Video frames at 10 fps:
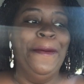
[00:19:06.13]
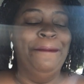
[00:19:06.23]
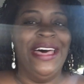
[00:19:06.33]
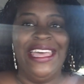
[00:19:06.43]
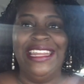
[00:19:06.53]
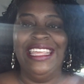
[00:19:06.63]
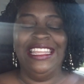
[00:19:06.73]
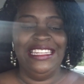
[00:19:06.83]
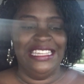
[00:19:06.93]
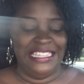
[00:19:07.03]
But
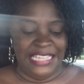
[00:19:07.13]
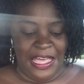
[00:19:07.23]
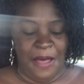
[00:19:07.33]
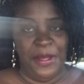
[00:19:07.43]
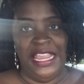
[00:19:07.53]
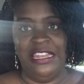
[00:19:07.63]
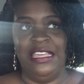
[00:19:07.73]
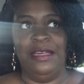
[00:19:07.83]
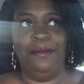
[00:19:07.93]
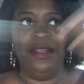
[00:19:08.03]
the um in
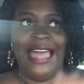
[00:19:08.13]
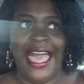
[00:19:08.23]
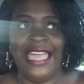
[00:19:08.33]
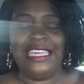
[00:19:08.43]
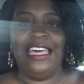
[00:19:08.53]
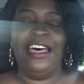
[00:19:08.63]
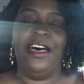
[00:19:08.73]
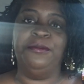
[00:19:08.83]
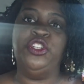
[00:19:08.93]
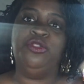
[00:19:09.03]
the black
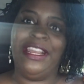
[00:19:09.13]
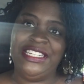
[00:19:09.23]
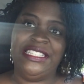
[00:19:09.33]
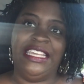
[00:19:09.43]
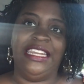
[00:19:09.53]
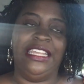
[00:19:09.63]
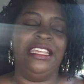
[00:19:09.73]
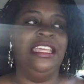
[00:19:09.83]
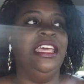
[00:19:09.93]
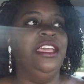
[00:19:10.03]
um stretch
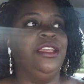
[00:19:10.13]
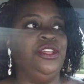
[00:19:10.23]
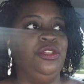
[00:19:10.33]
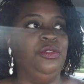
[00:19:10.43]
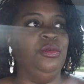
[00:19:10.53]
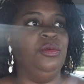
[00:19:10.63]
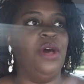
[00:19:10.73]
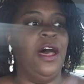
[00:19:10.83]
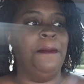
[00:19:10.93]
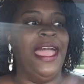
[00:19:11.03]
seating,
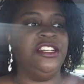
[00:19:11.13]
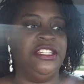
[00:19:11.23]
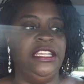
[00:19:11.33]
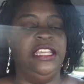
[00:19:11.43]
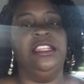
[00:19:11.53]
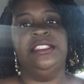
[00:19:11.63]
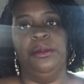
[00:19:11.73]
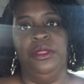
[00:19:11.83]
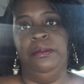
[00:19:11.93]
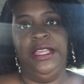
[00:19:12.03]
you um actually get
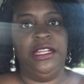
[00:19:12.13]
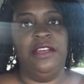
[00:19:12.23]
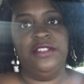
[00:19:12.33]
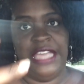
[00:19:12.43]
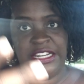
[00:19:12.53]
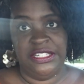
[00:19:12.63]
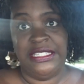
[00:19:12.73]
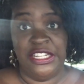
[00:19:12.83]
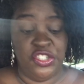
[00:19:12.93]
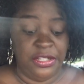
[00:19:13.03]
something big enough to actually
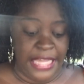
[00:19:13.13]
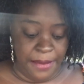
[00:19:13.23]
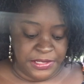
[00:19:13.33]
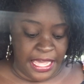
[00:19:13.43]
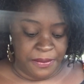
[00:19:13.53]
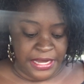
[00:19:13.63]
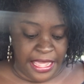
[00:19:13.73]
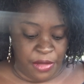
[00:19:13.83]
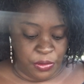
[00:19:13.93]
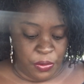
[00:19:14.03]
set your laptop
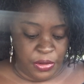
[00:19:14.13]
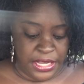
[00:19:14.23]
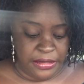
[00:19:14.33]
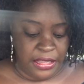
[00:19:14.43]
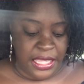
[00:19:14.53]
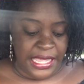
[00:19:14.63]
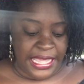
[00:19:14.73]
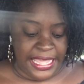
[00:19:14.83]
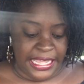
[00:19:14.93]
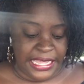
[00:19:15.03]
down on,
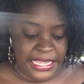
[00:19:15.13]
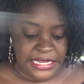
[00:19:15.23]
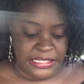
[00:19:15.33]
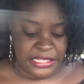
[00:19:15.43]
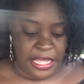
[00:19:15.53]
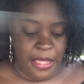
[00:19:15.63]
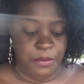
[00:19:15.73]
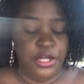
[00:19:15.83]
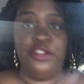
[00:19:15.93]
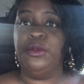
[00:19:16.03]
and
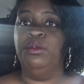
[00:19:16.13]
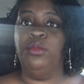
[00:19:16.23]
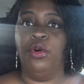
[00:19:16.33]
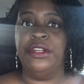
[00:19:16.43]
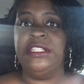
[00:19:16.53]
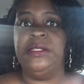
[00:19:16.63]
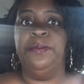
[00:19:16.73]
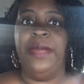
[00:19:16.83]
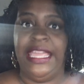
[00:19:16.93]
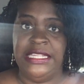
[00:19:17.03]
um there's more
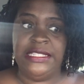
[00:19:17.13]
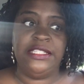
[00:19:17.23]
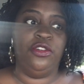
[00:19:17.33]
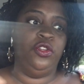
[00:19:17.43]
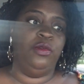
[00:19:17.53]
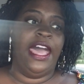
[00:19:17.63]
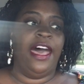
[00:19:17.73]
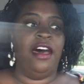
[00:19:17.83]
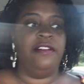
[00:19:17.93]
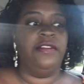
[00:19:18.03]
space, so you
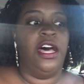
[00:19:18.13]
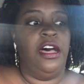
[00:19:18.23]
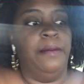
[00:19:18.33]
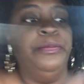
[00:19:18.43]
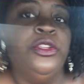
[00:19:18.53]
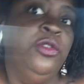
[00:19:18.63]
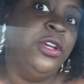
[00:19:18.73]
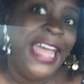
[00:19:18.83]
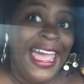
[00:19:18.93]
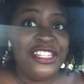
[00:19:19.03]
have um you
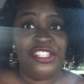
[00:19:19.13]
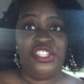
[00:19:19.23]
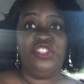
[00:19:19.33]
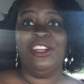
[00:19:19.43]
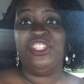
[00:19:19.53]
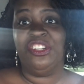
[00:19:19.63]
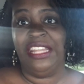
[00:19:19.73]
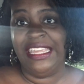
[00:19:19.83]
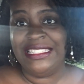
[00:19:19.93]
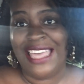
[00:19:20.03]
can actually stretch your
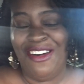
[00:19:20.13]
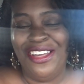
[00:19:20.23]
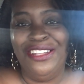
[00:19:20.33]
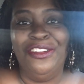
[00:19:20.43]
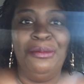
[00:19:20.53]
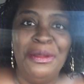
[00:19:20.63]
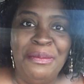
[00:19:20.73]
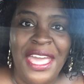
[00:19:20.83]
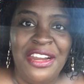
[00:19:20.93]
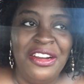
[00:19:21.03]
legs out a little bit
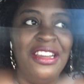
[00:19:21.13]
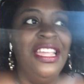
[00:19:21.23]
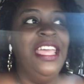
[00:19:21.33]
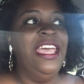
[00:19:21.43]
better.